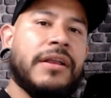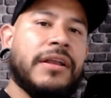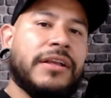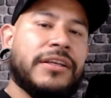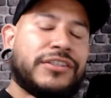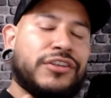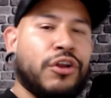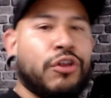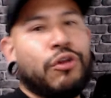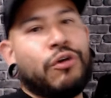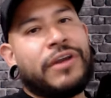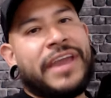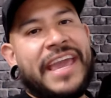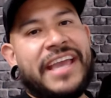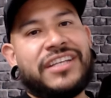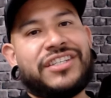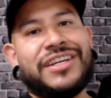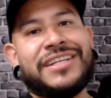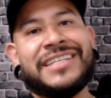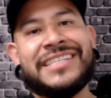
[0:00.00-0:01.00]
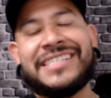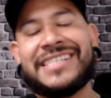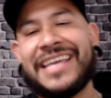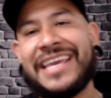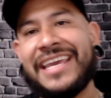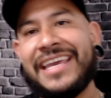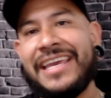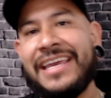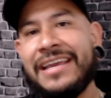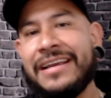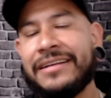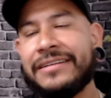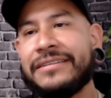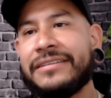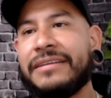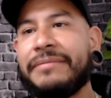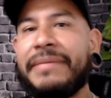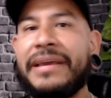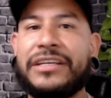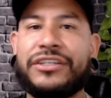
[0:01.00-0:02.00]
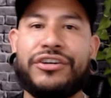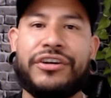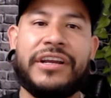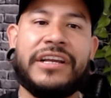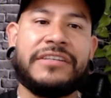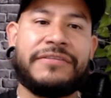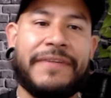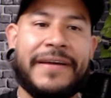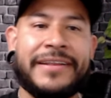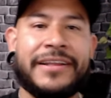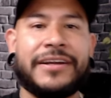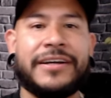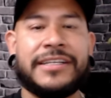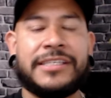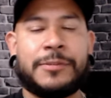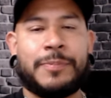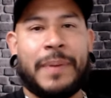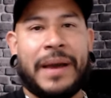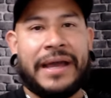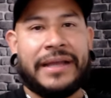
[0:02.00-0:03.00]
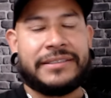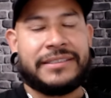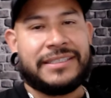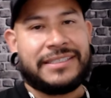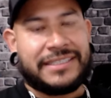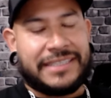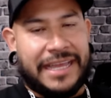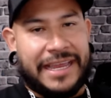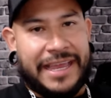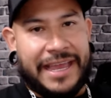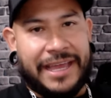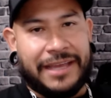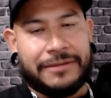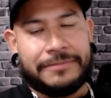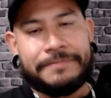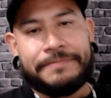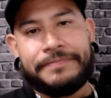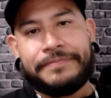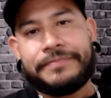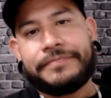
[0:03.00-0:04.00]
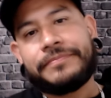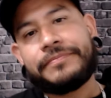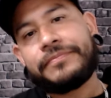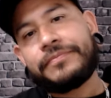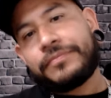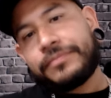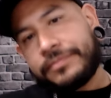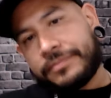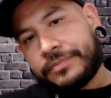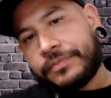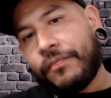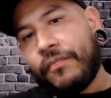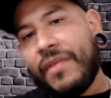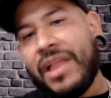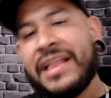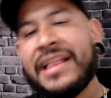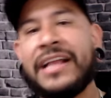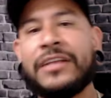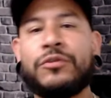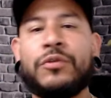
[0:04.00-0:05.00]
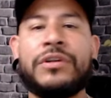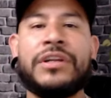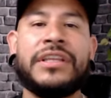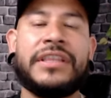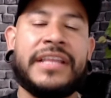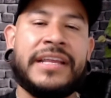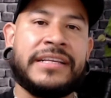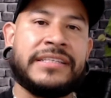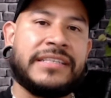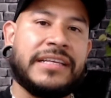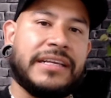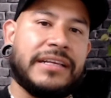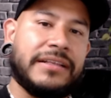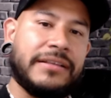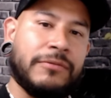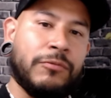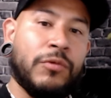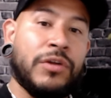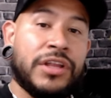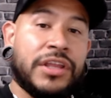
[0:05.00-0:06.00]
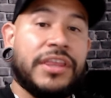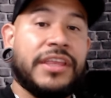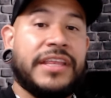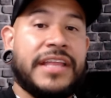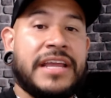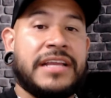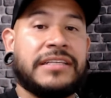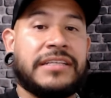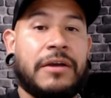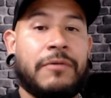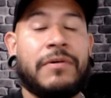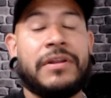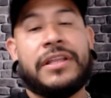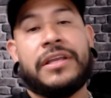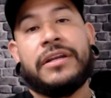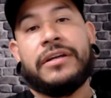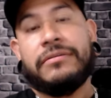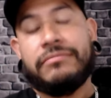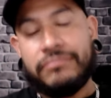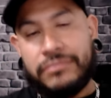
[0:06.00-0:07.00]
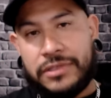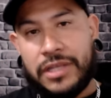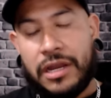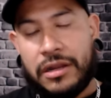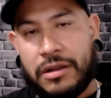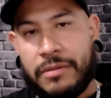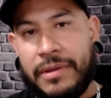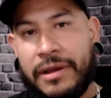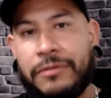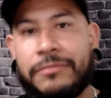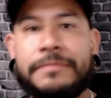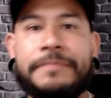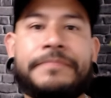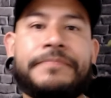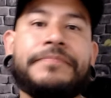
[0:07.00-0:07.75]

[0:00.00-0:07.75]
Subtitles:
So location is key. Make sure you guys find a good spot to stay at. That's one of the things I wanted to talk about.